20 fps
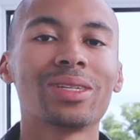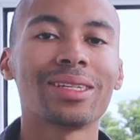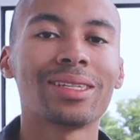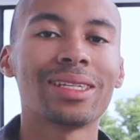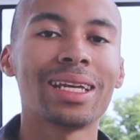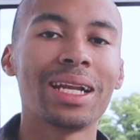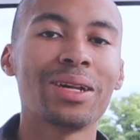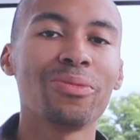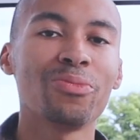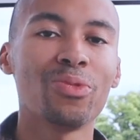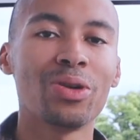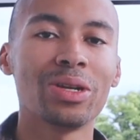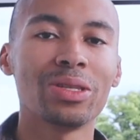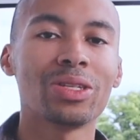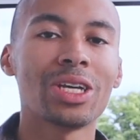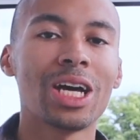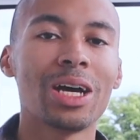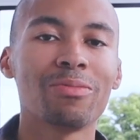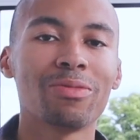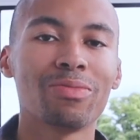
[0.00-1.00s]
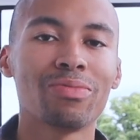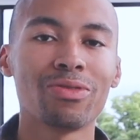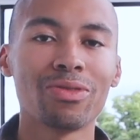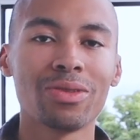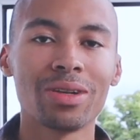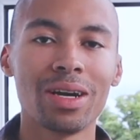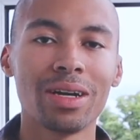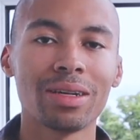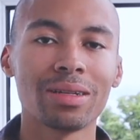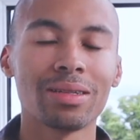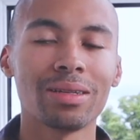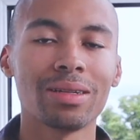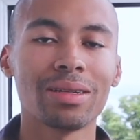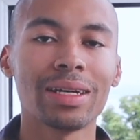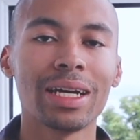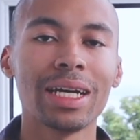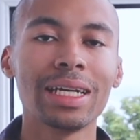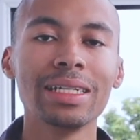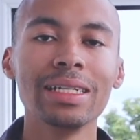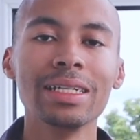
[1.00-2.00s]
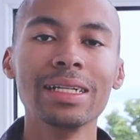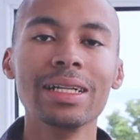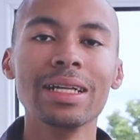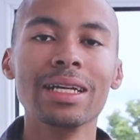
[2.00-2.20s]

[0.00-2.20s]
to selling one type of product, okay?